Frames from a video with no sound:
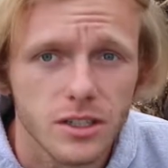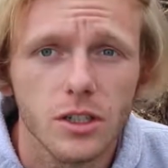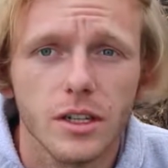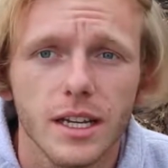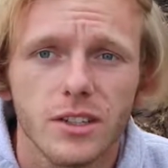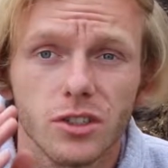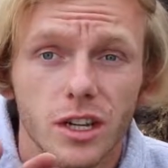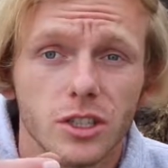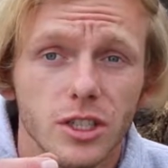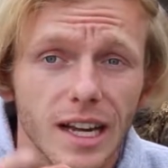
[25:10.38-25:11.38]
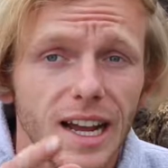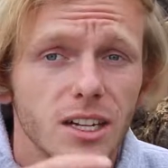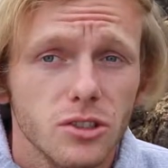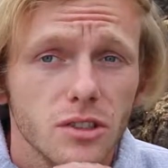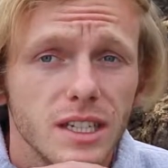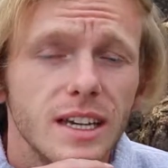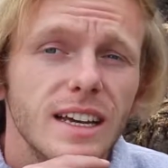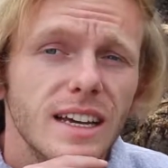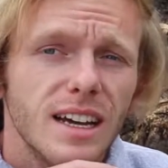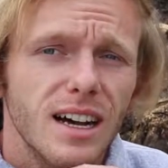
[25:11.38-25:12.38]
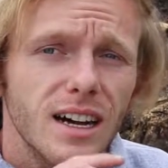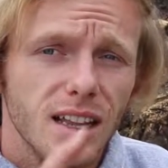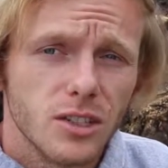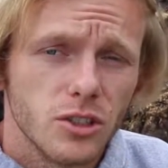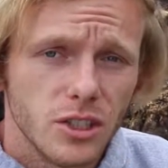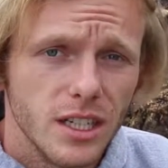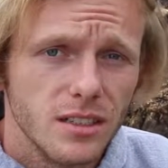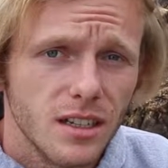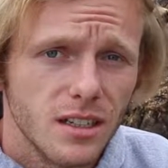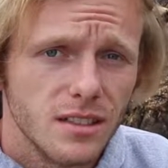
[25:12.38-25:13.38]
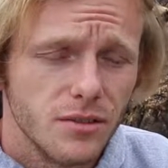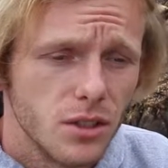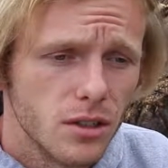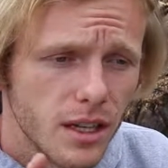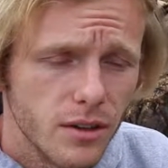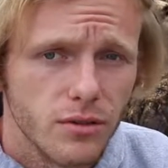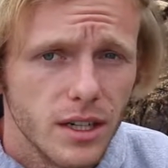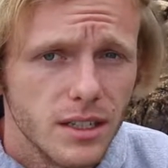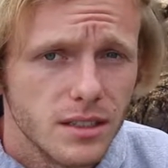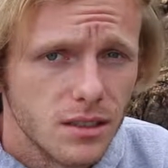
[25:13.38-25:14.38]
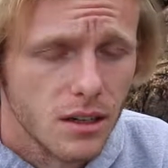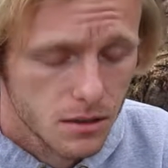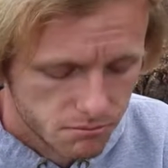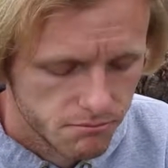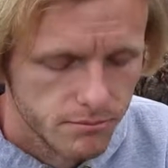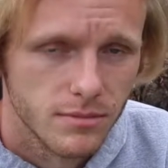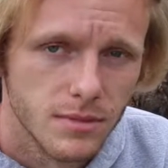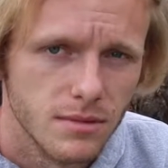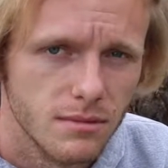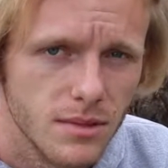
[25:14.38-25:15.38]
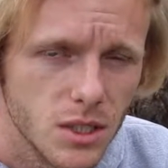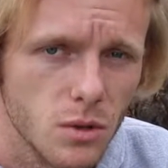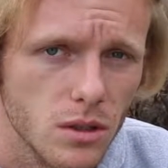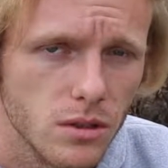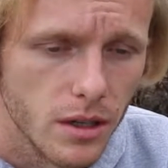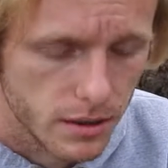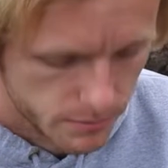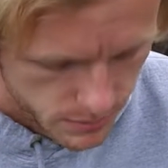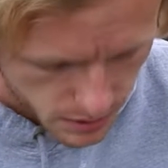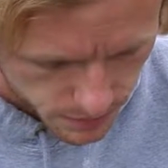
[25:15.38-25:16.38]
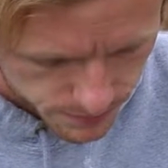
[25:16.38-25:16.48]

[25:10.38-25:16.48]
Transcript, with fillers: a good introduction, actually. Electric chainsaws, if you're like afraid to start, this works great. So